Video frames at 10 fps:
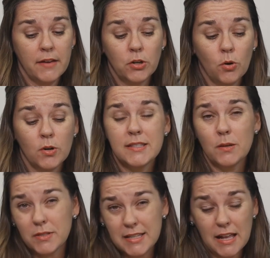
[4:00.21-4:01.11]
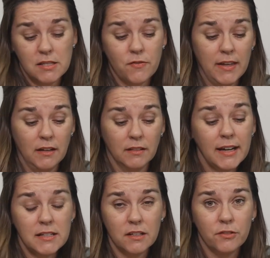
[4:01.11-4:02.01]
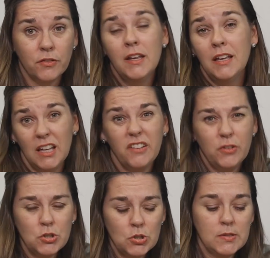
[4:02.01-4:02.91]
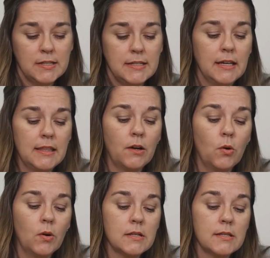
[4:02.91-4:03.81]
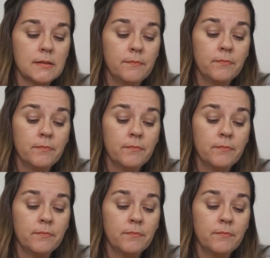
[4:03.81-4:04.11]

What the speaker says: a course that will satisfy an elective if you choose to take that course.